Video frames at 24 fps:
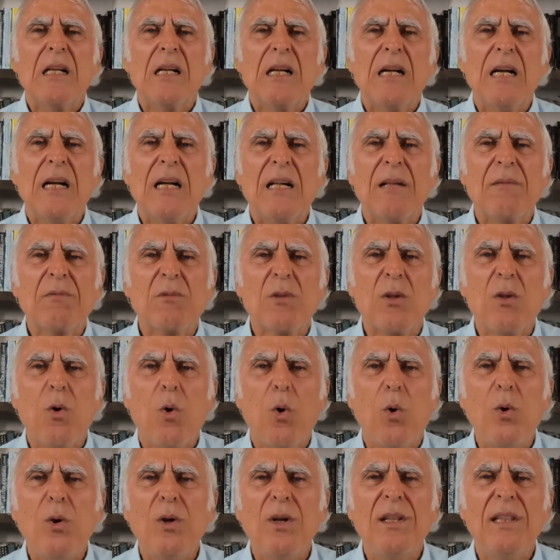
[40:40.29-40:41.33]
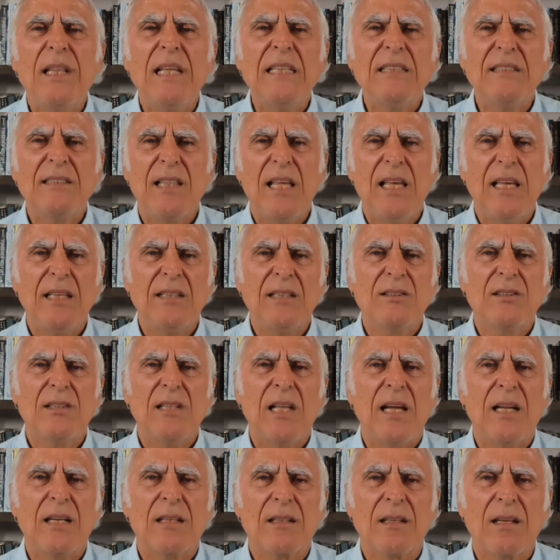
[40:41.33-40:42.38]
all of these things
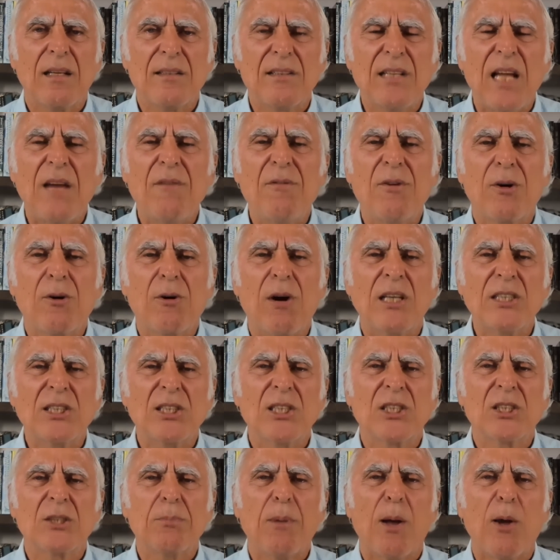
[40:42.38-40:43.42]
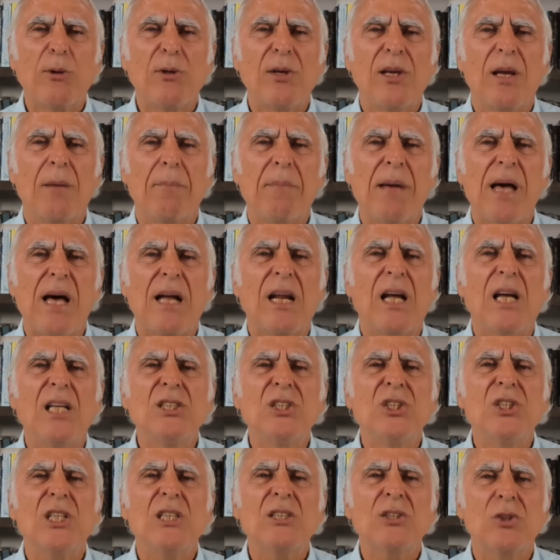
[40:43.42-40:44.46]
that David Grusch has spoken about are
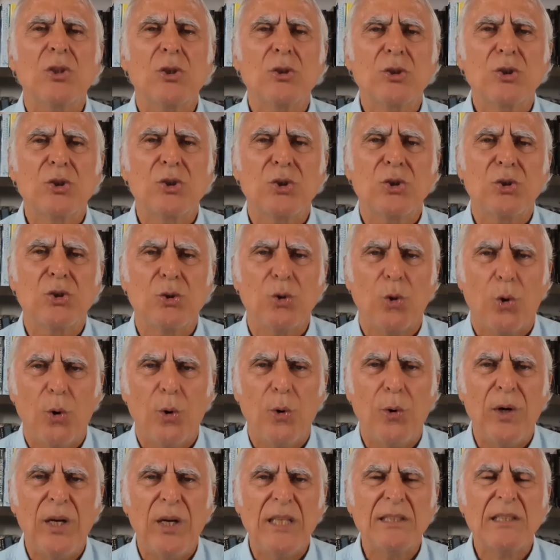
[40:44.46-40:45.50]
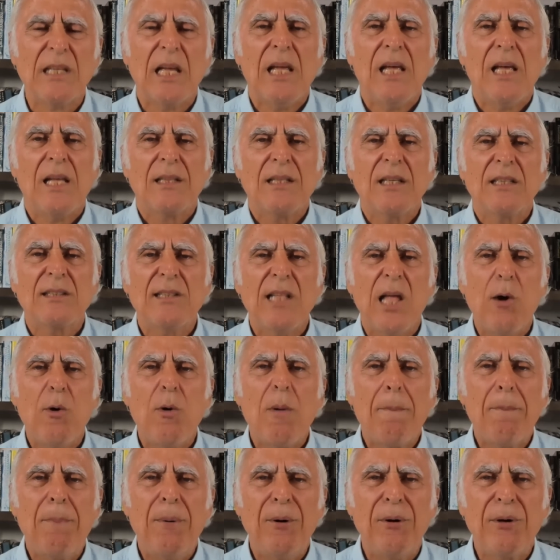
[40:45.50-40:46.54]
just stories. There's
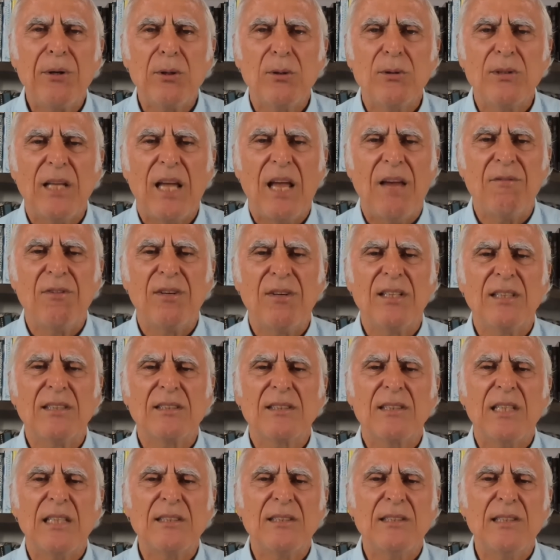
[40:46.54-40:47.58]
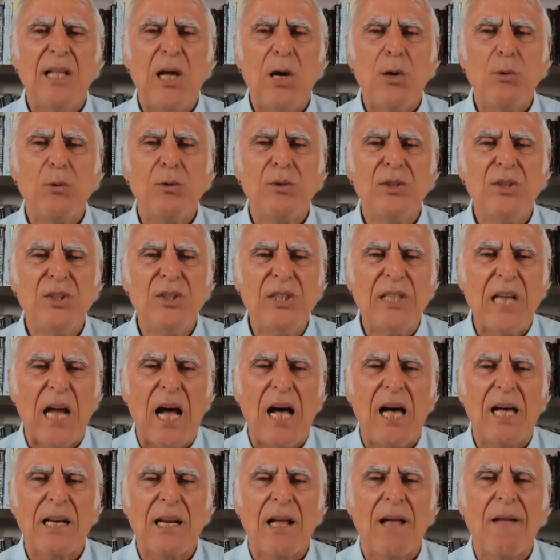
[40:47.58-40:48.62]
no empirical evidence. There's no
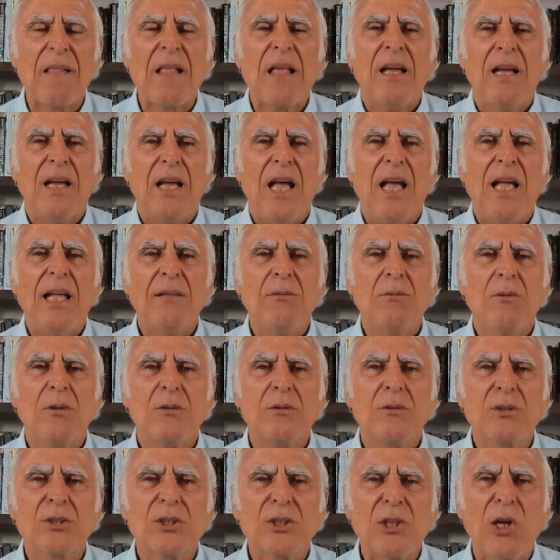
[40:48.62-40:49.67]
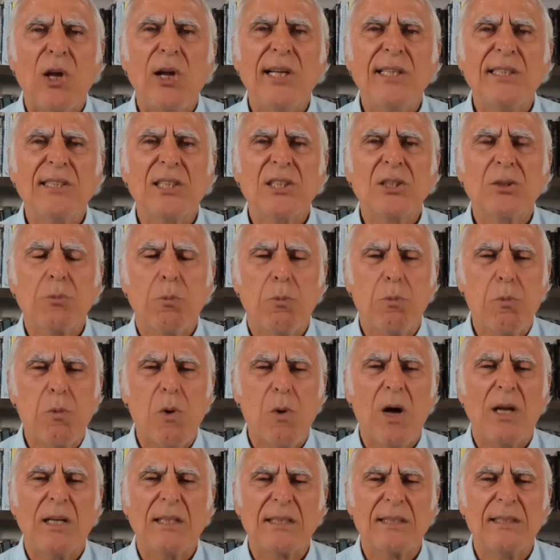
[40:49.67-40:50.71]
data. And scientists
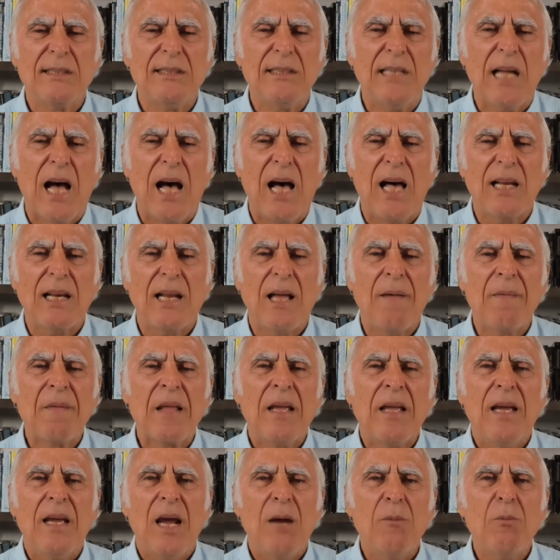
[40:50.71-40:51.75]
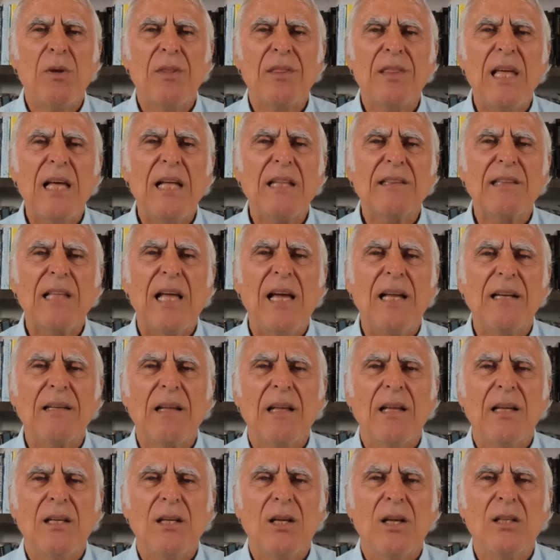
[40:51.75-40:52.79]
want data. And without that,
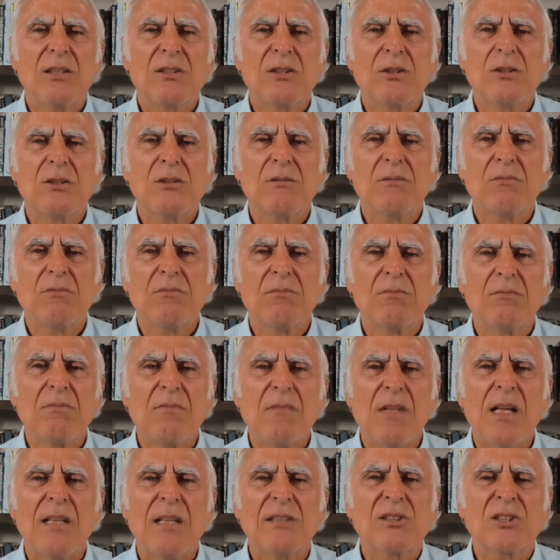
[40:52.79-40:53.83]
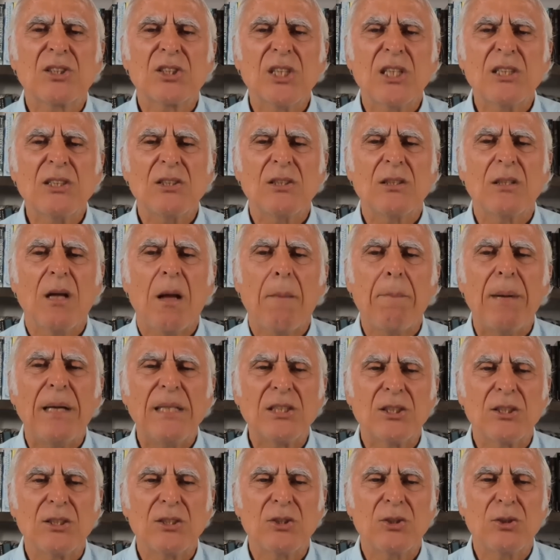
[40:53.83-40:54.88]
it's just a
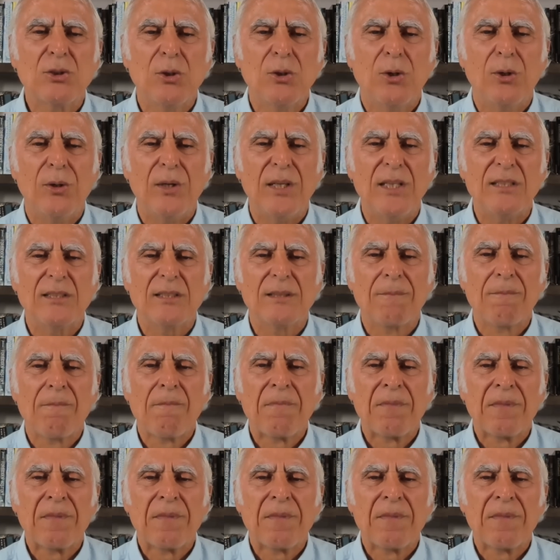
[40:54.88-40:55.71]
bunch of stories.